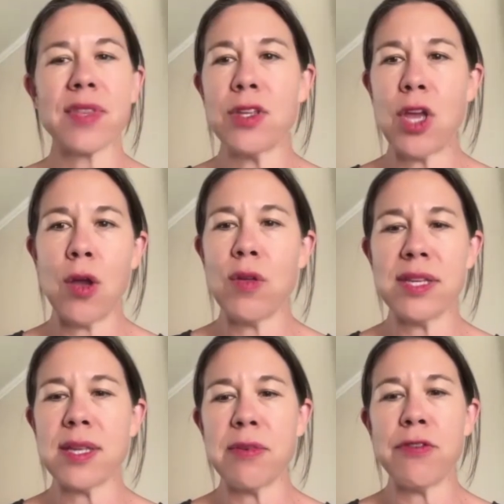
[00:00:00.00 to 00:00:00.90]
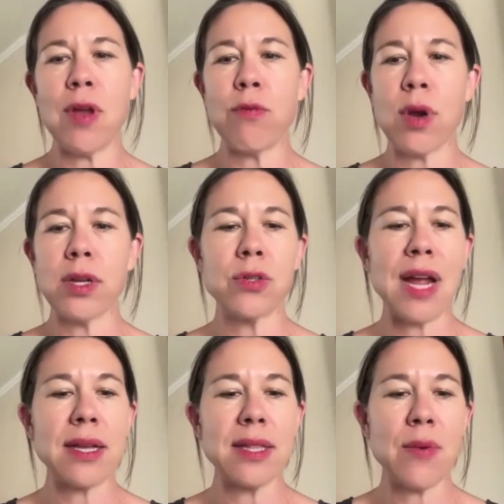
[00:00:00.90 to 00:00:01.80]
know that some of you I've worked
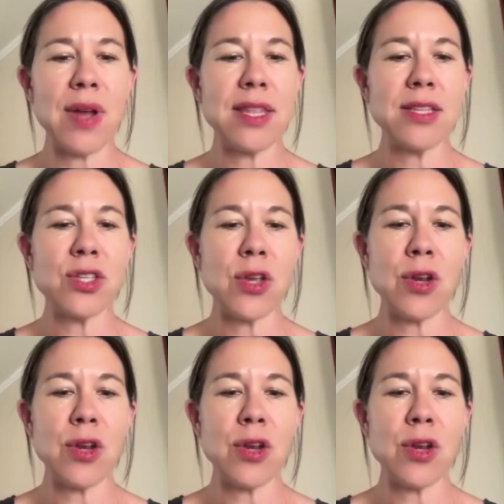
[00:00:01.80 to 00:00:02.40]
directly with, and so